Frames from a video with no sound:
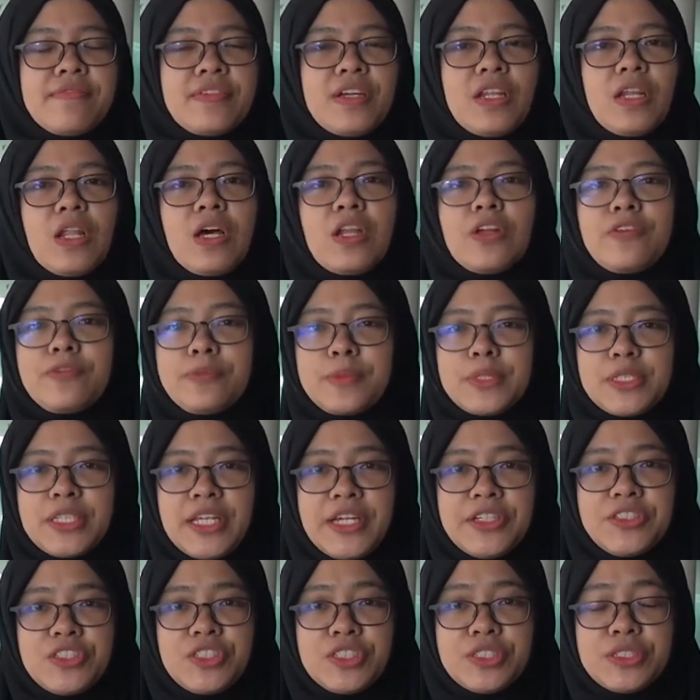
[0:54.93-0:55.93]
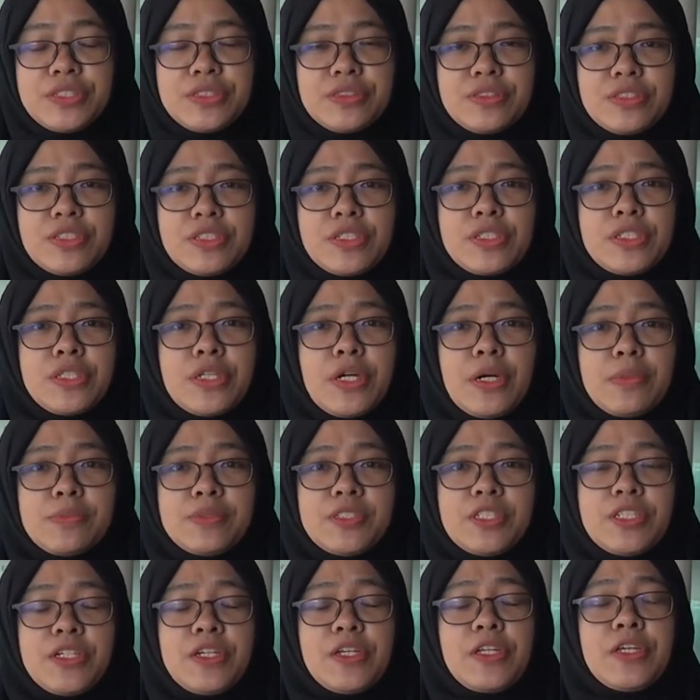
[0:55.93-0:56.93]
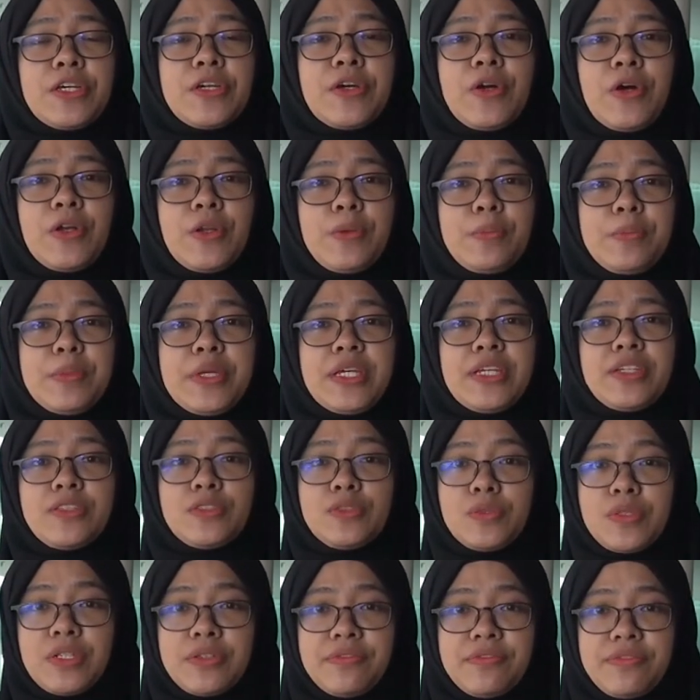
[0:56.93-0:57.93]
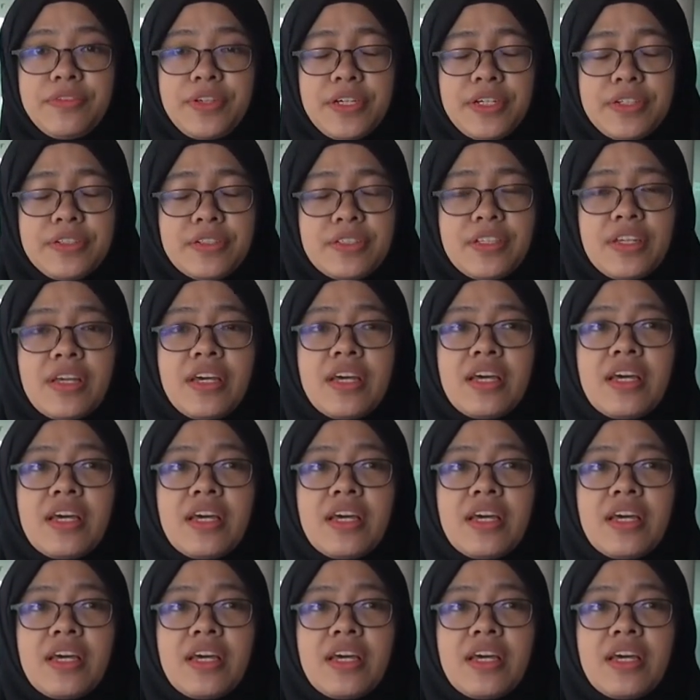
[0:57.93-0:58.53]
a lot of potential to adopt circular economy into the field